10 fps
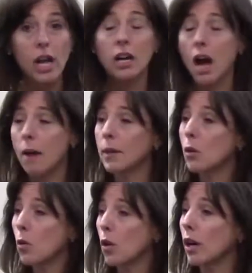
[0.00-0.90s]
Common
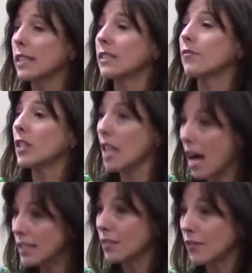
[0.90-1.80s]
Core is a
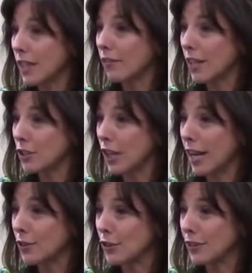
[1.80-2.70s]
philosophy of
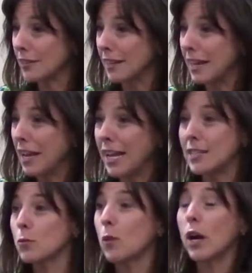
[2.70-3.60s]
education.
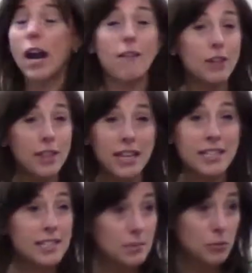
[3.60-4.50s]
It's where
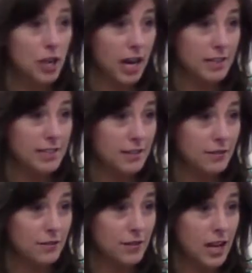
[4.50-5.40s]
everything's
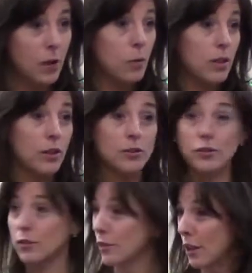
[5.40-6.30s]
subjective, where
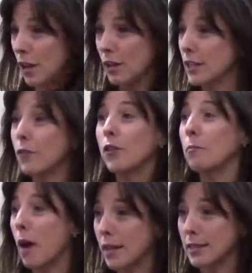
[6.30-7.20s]
there's
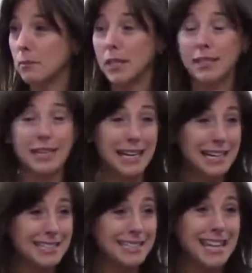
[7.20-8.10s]
different
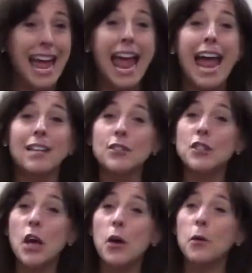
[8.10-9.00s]
possibilities. And
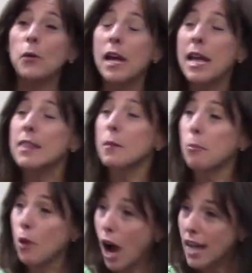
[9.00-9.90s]
so the
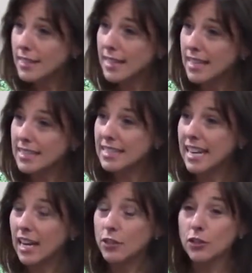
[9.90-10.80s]
process
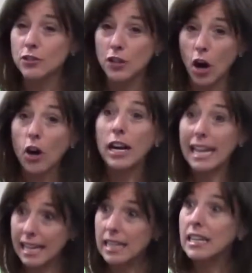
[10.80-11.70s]
standards are
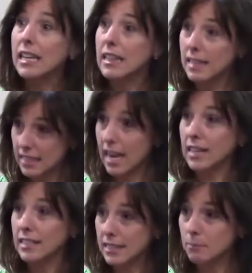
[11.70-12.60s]
in the
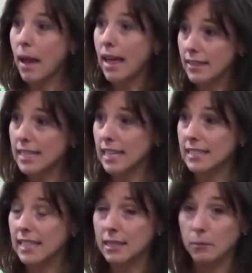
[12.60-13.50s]
Texas math
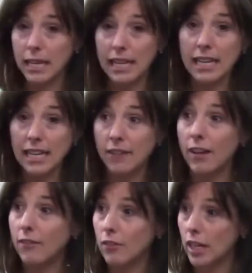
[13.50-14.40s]
TEKS at the beginning of
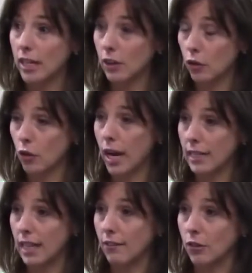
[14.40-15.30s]
every
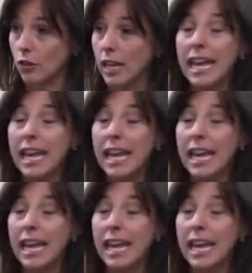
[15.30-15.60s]
grade level.